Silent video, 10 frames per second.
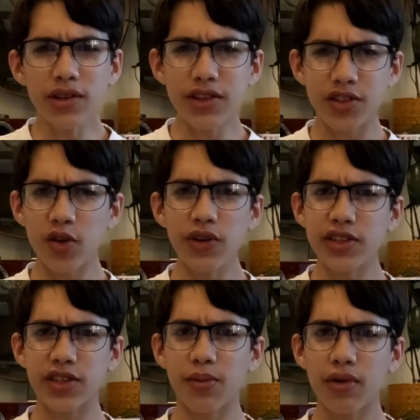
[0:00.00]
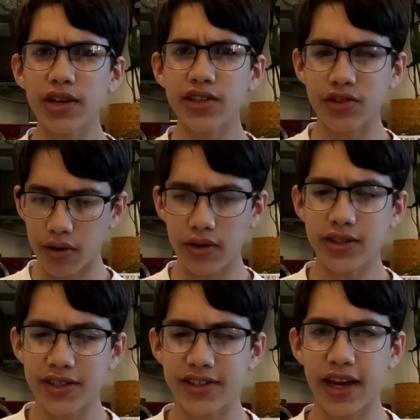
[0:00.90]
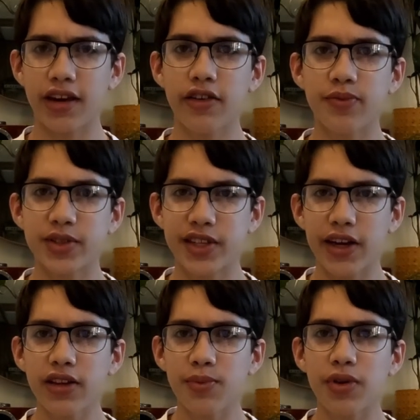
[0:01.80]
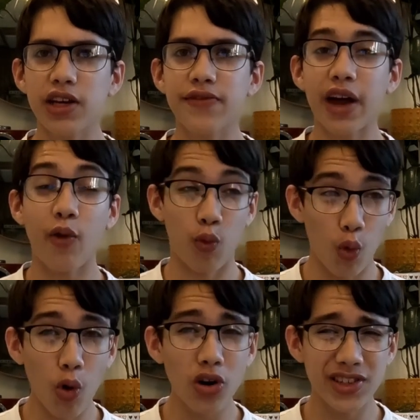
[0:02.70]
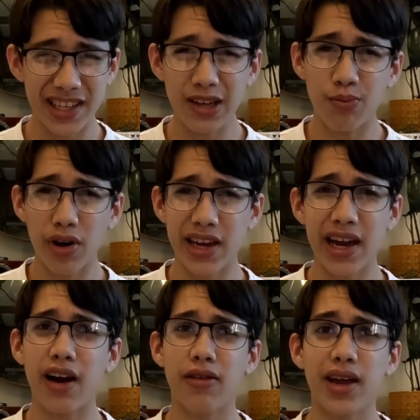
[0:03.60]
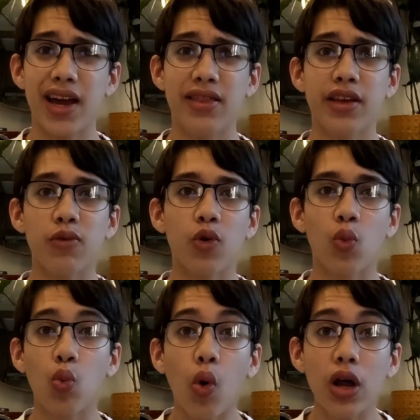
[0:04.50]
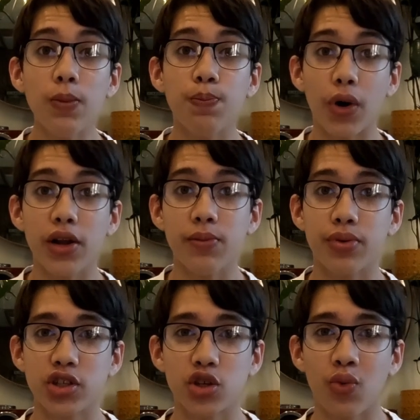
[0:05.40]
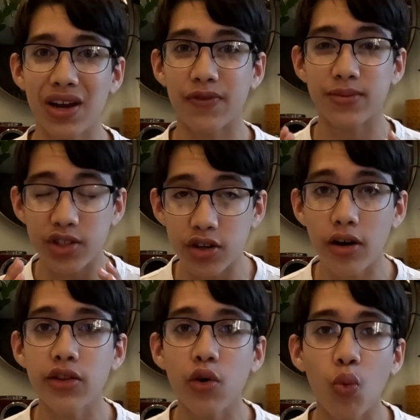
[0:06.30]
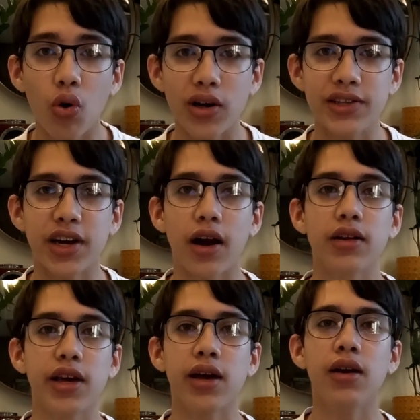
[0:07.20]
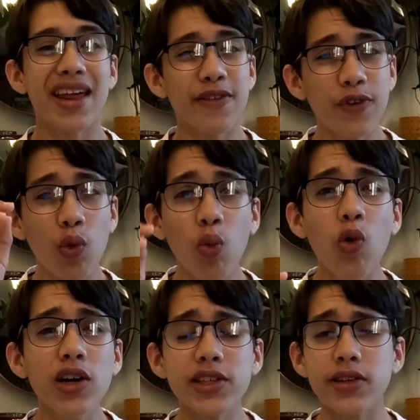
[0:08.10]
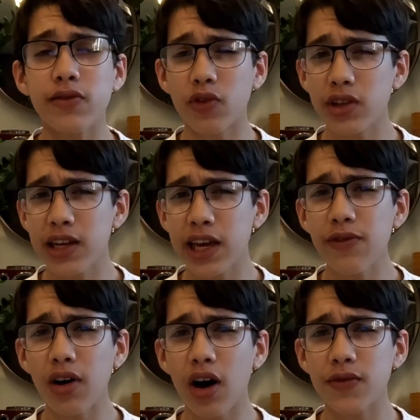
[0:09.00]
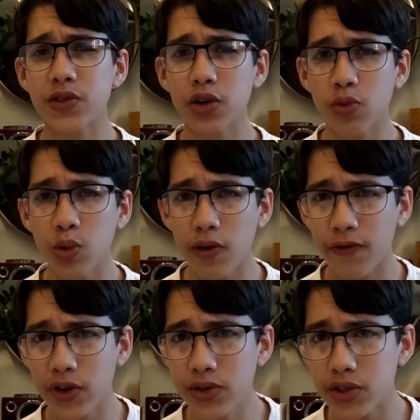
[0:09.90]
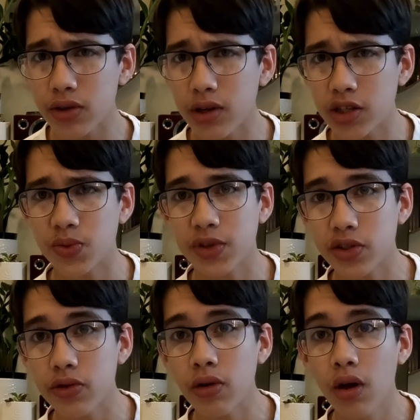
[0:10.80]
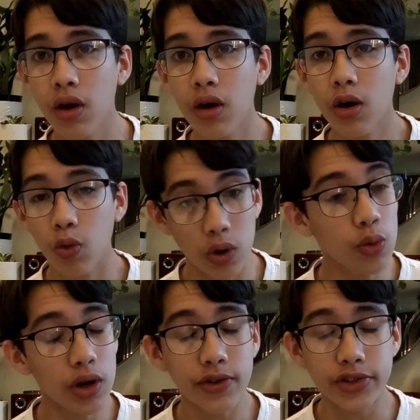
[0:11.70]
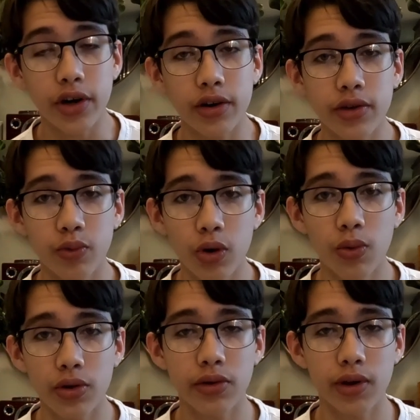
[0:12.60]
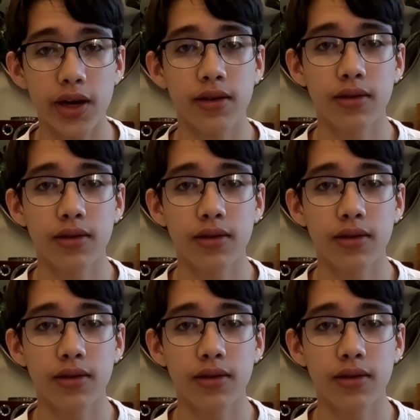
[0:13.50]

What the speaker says: one of the Soviet submarines during the standoff mistakenly believed that war did break out, and they were one button push away from starting the war entirely. And if it wasn't for the naval officer who refused to launch the missile, we would have started World War III.